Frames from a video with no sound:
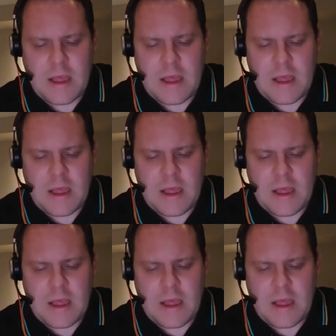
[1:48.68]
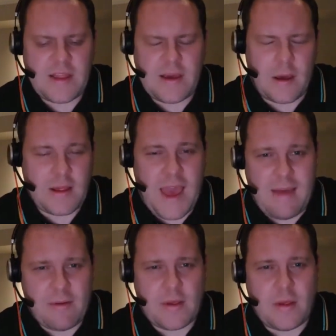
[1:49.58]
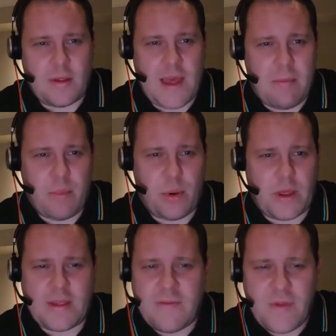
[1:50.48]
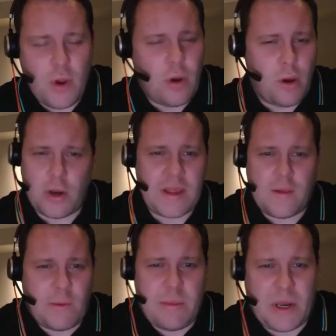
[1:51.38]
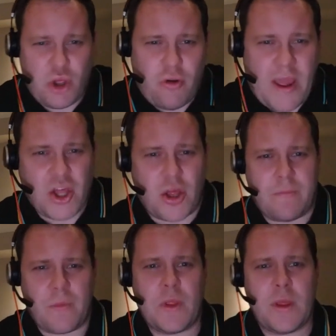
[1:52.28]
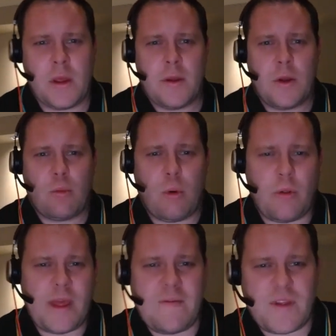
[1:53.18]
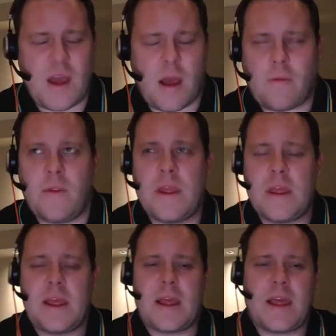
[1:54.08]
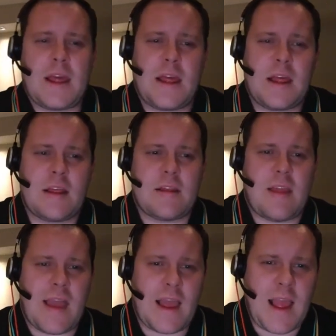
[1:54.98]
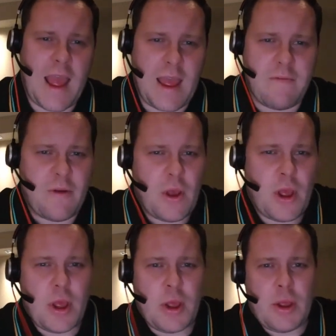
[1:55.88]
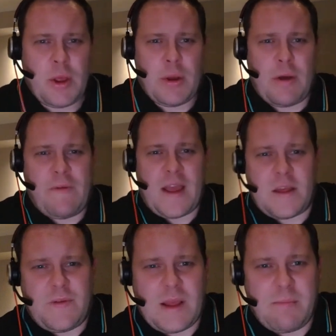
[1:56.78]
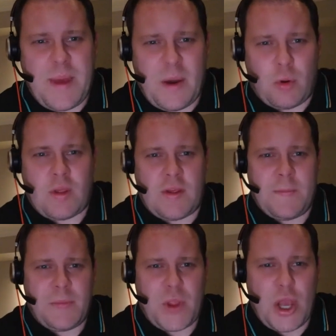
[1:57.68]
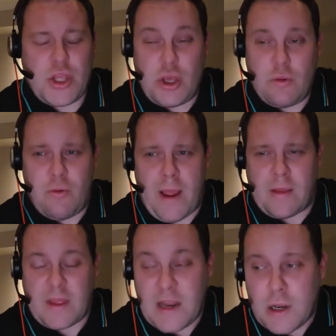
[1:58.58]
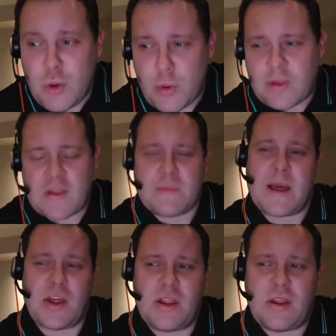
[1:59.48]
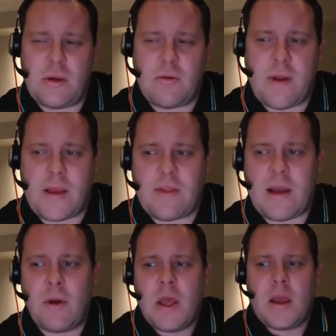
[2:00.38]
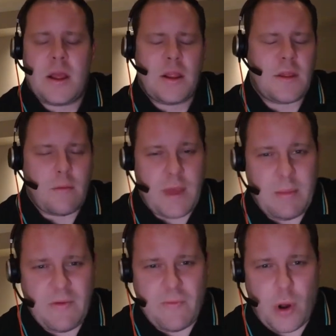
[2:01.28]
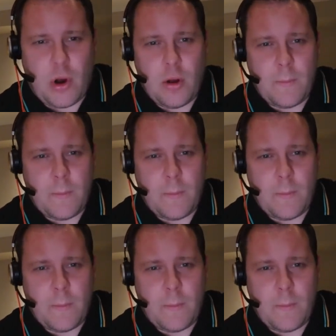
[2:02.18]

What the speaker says: how can you deduct Everton 10 points? They've not got into administration. What they've done is they have effectively built a new ground, and it looks a smashing new ground. Now, don't get me wrong,